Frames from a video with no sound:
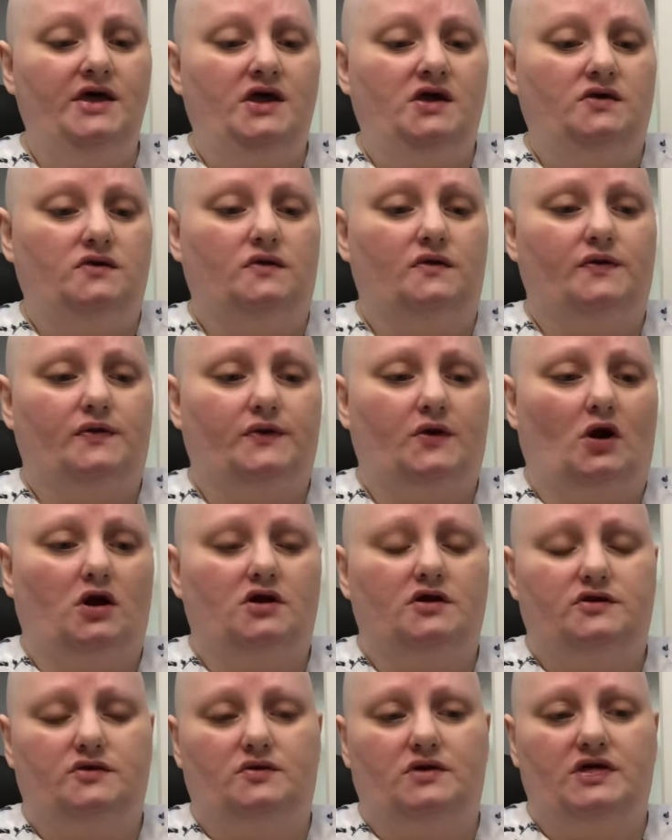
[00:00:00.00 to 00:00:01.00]
to
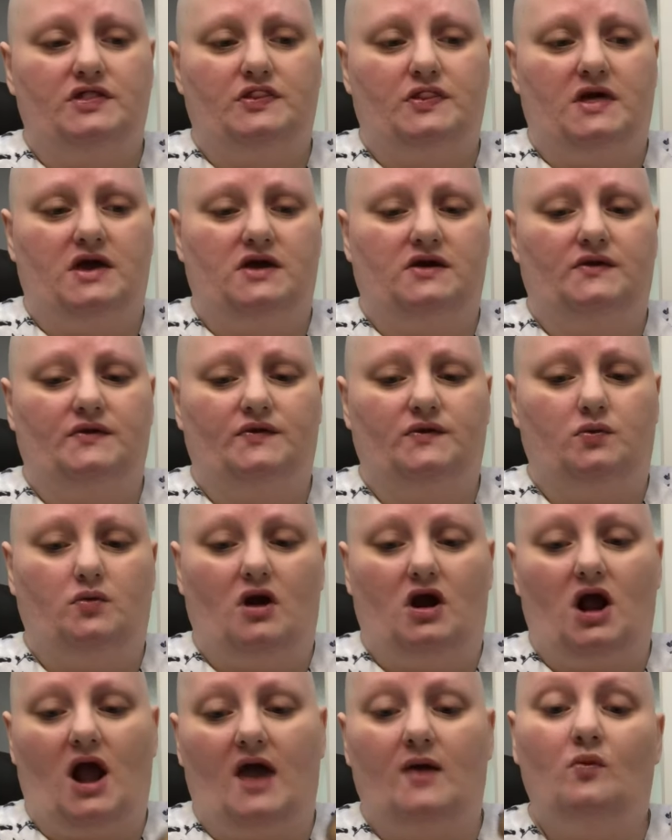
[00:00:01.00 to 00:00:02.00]
start doing things
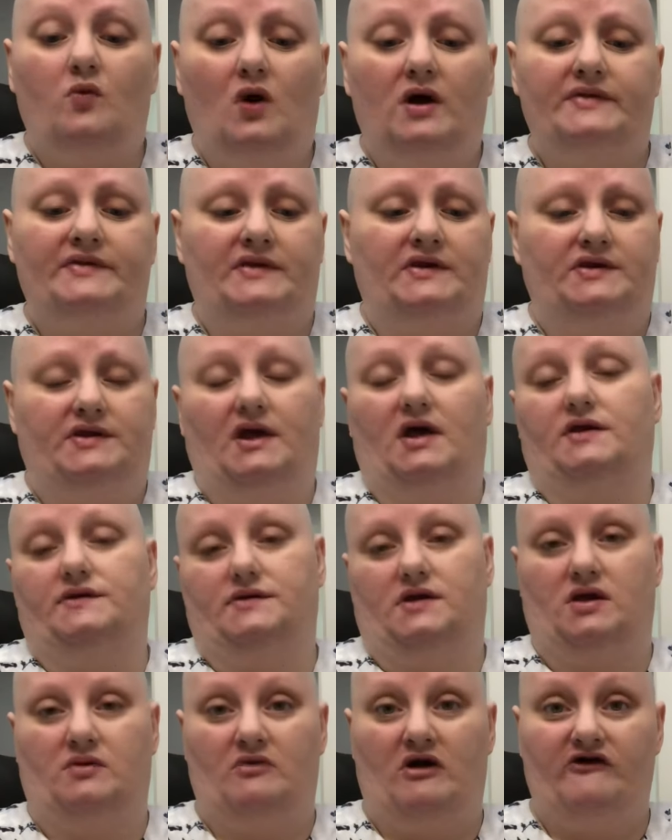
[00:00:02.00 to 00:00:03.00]
where I wasn't
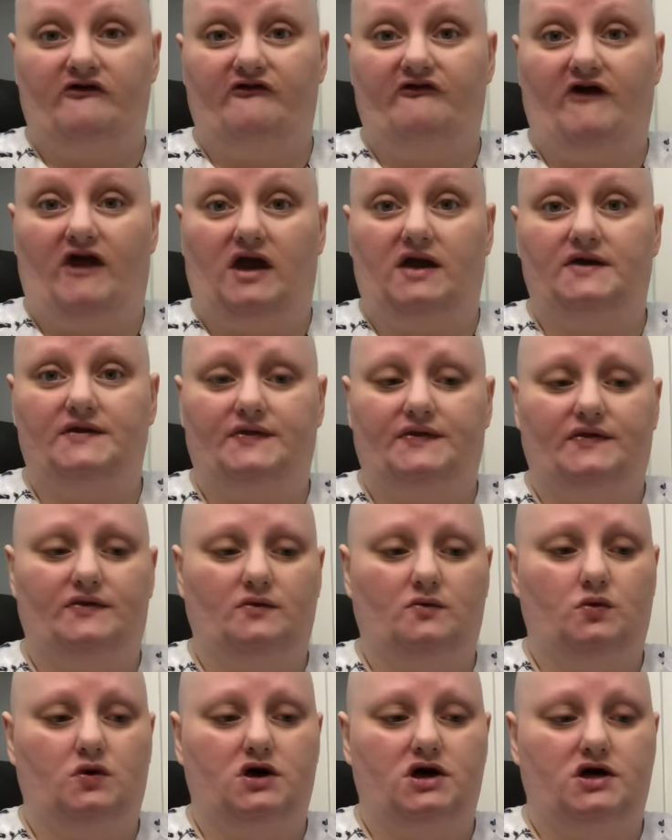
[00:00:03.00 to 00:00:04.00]
touching my face
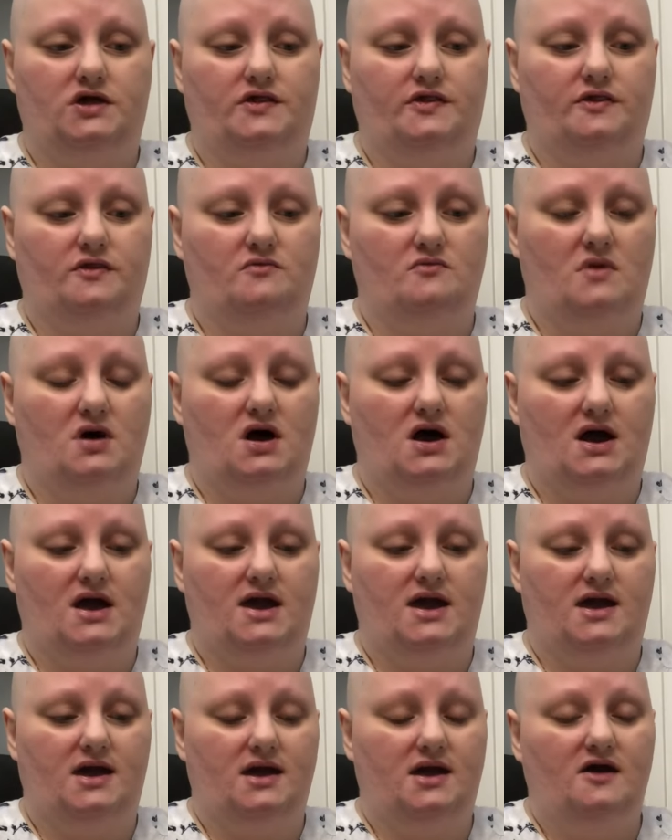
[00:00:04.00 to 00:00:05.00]
with
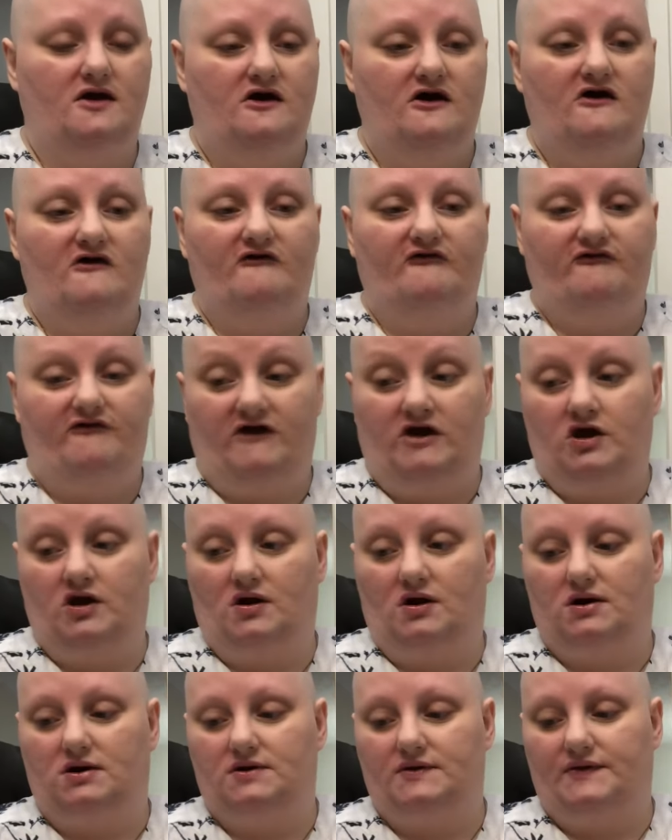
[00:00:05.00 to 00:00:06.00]
my
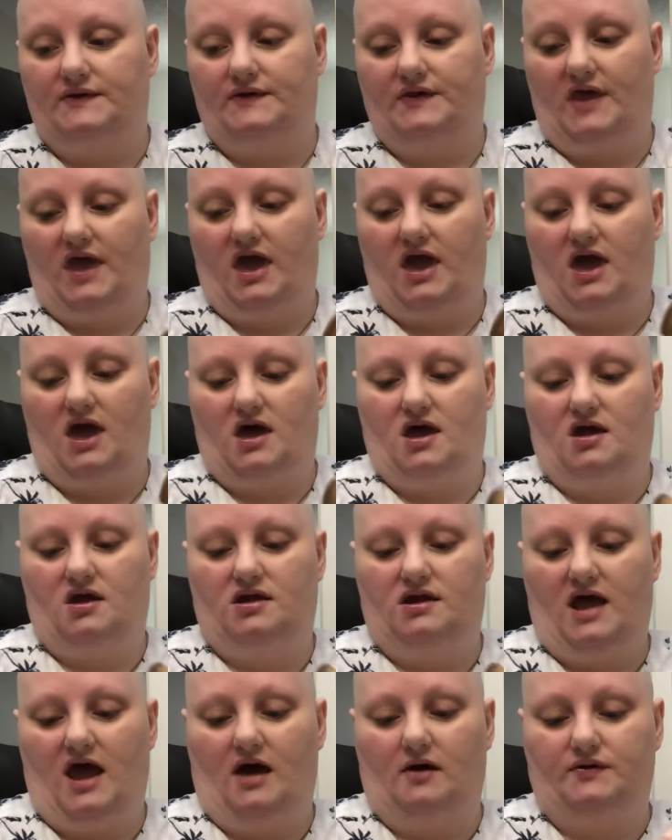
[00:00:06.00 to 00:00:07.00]
fingers.
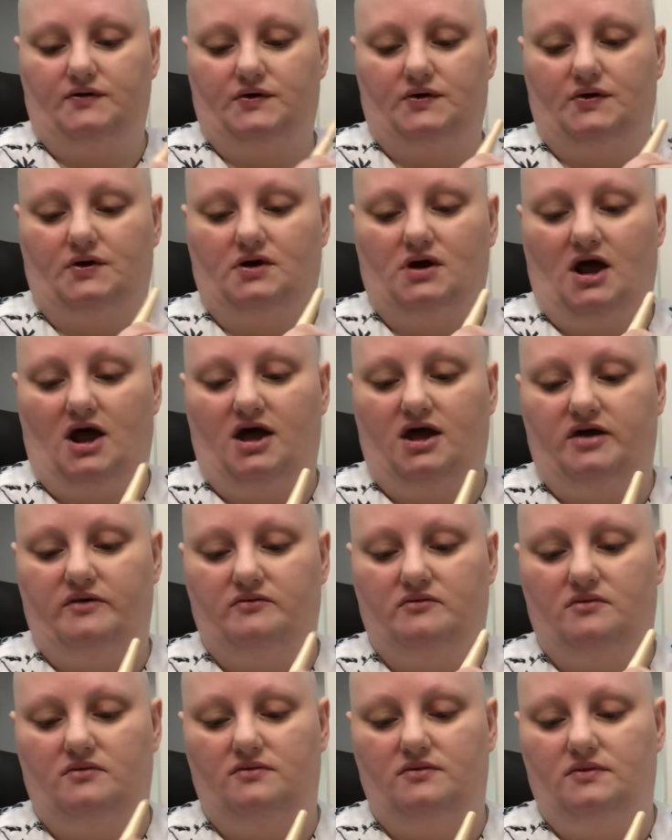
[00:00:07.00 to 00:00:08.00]
And after
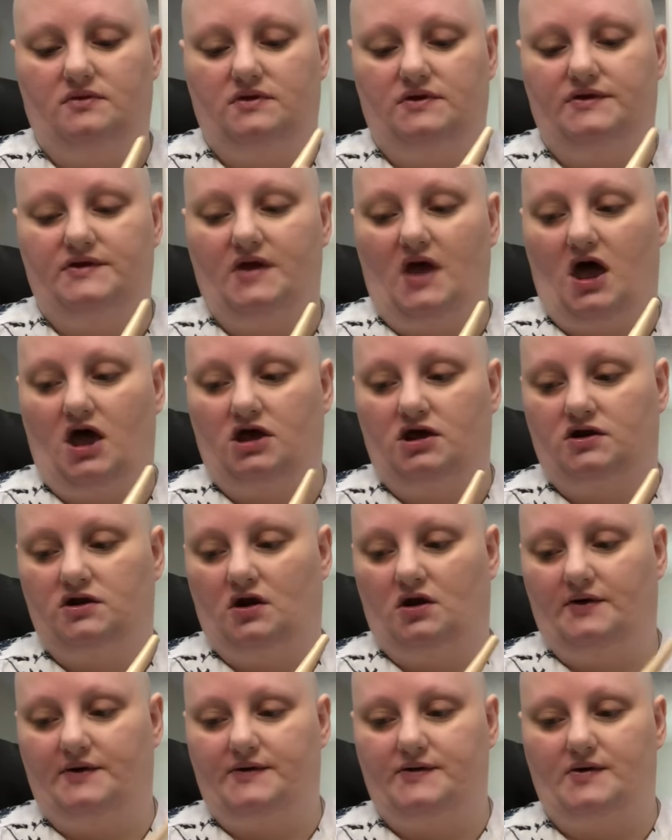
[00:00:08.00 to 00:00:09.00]
I'm done,
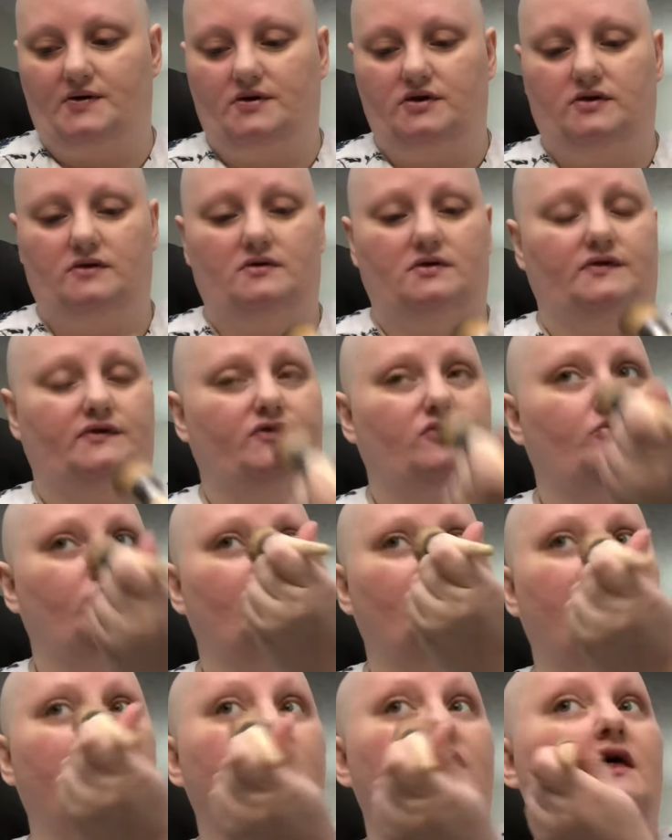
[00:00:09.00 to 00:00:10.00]
I'll show you a
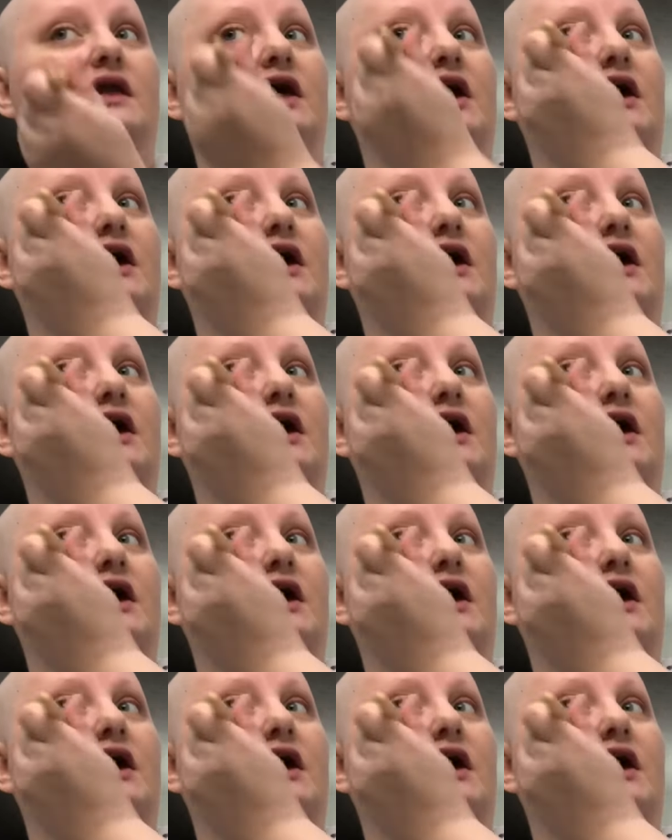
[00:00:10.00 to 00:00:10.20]
spray that I